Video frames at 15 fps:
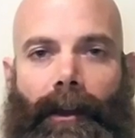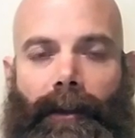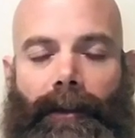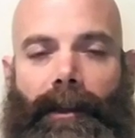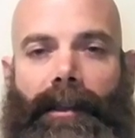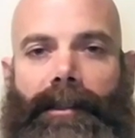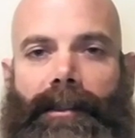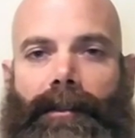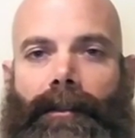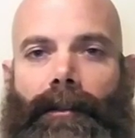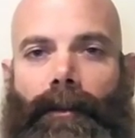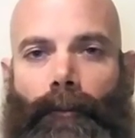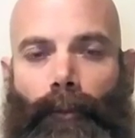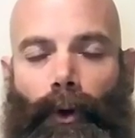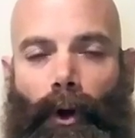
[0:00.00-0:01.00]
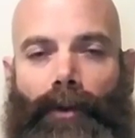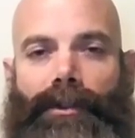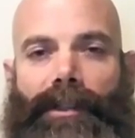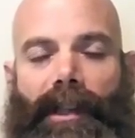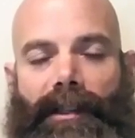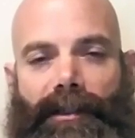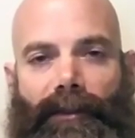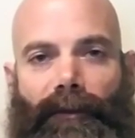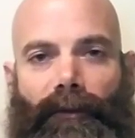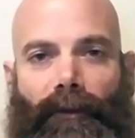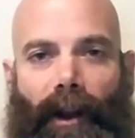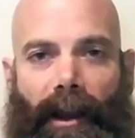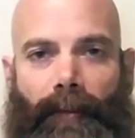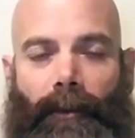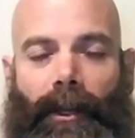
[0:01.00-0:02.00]
This process of
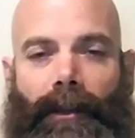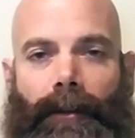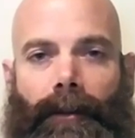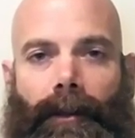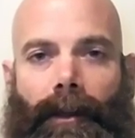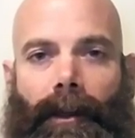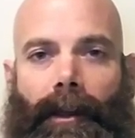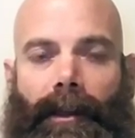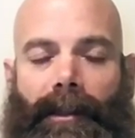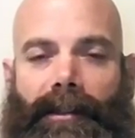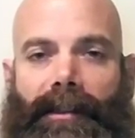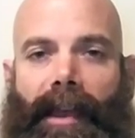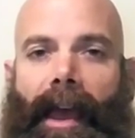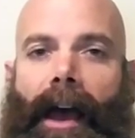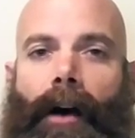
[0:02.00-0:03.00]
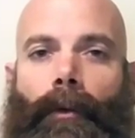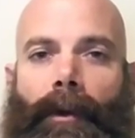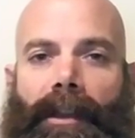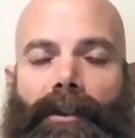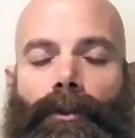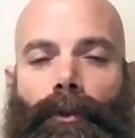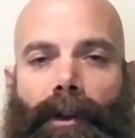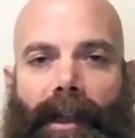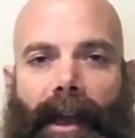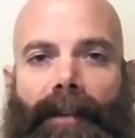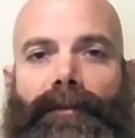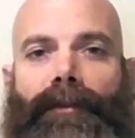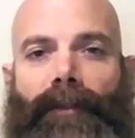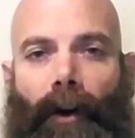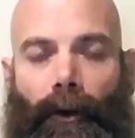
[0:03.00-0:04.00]
framing is how we
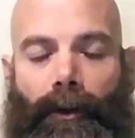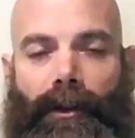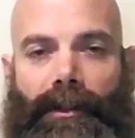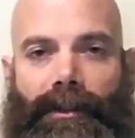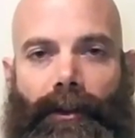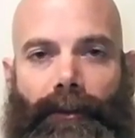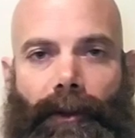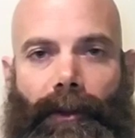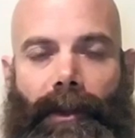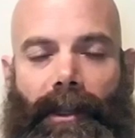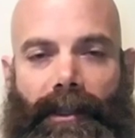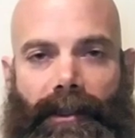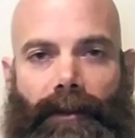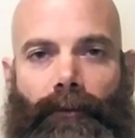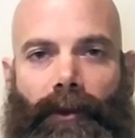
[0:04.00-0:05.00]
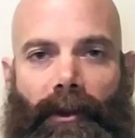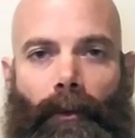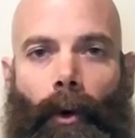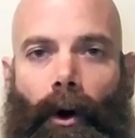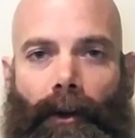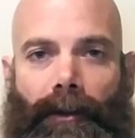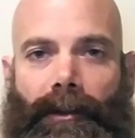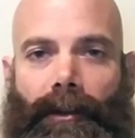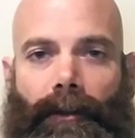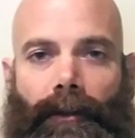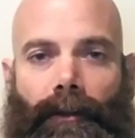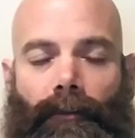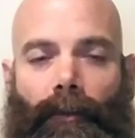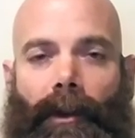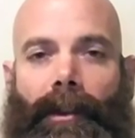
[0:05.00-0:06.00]
create focus on the things that we want,
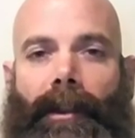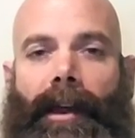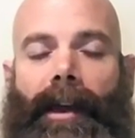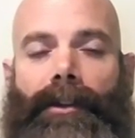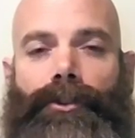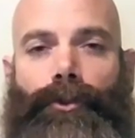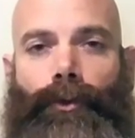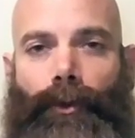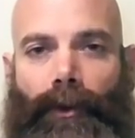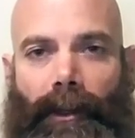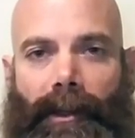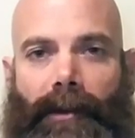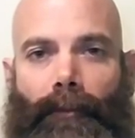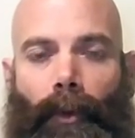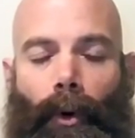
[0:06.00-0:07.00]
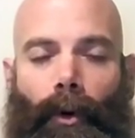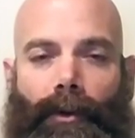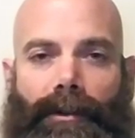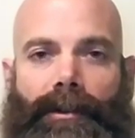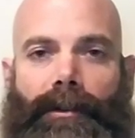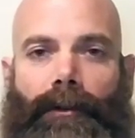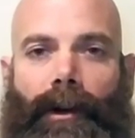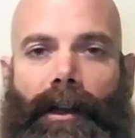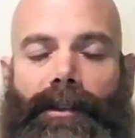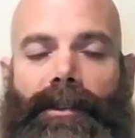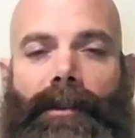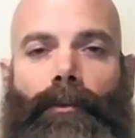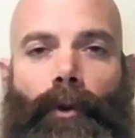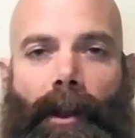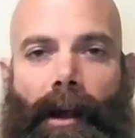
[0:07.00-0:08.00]
whether they are truly important to us
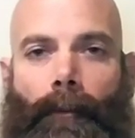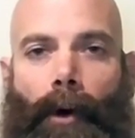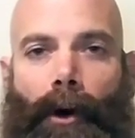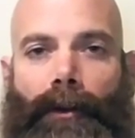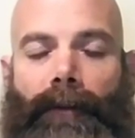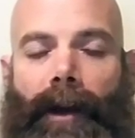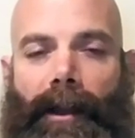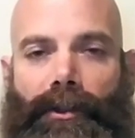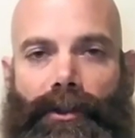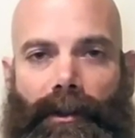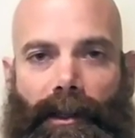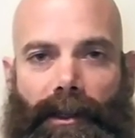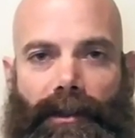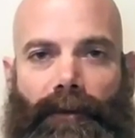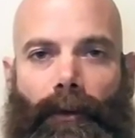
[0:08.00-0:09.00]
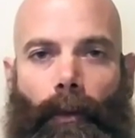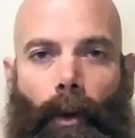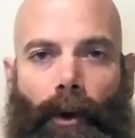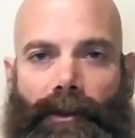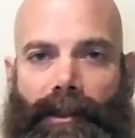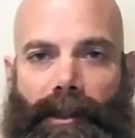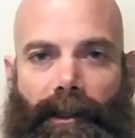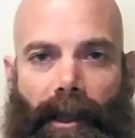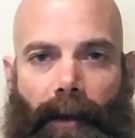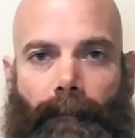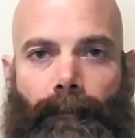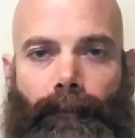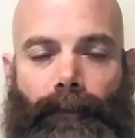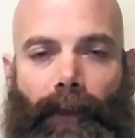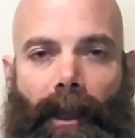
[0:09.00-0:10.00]
and what our motivation is for wanting
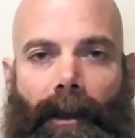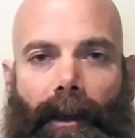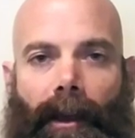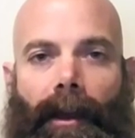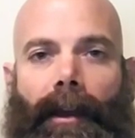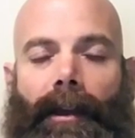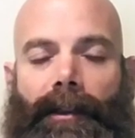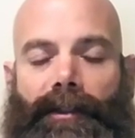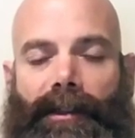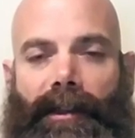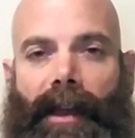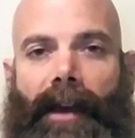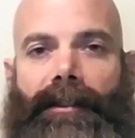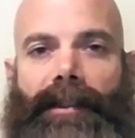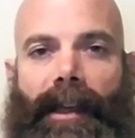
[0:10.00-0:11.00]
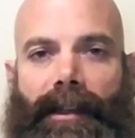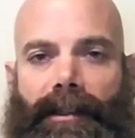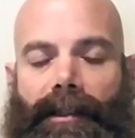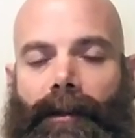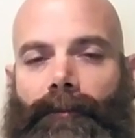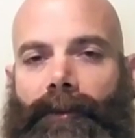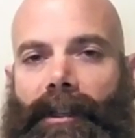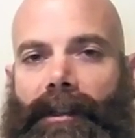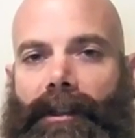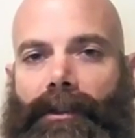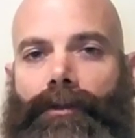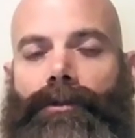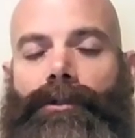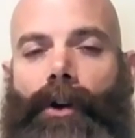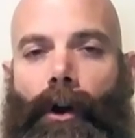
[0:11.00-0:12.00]
them. So now take something that
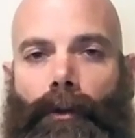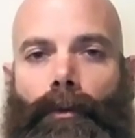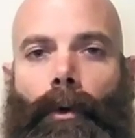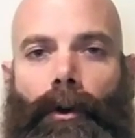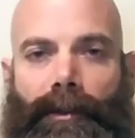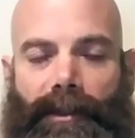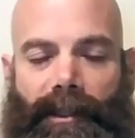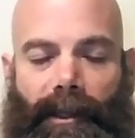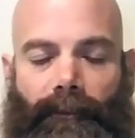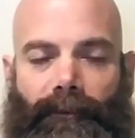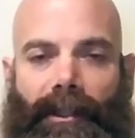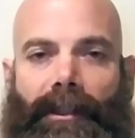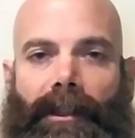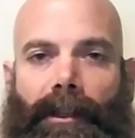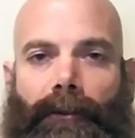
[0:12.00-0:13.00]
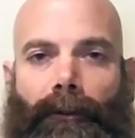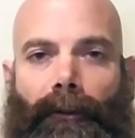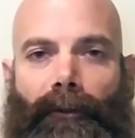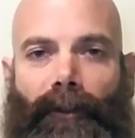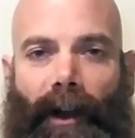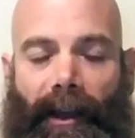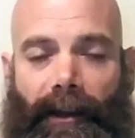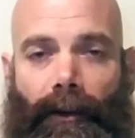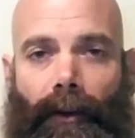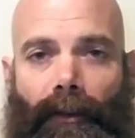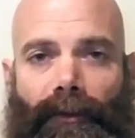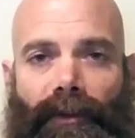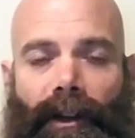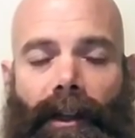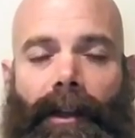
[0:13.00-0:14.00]
you don't want, something that you're afraid
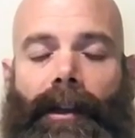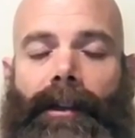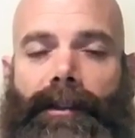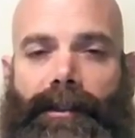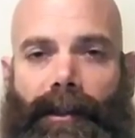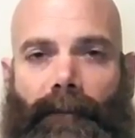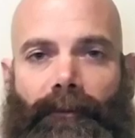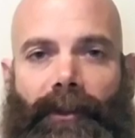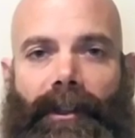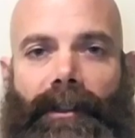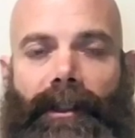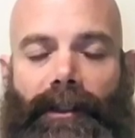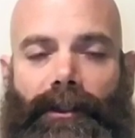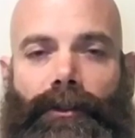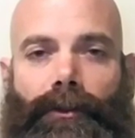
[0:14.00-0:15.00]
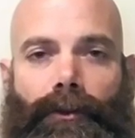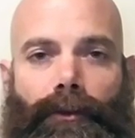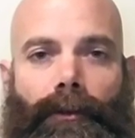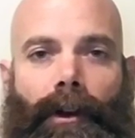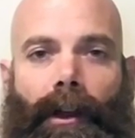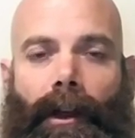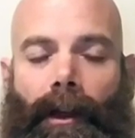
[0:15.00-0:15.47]
of, something that you